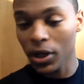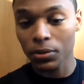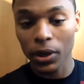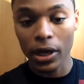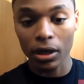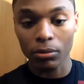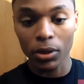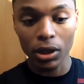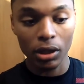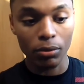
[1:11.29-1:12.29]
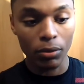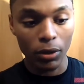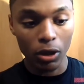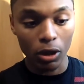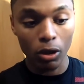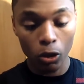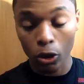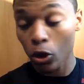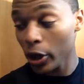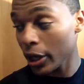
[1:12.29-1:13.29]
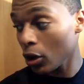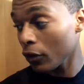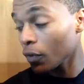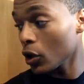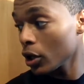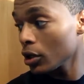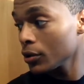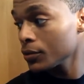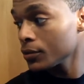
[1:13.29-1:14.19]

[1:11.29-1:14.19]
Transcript: best player I can be and on and off the court.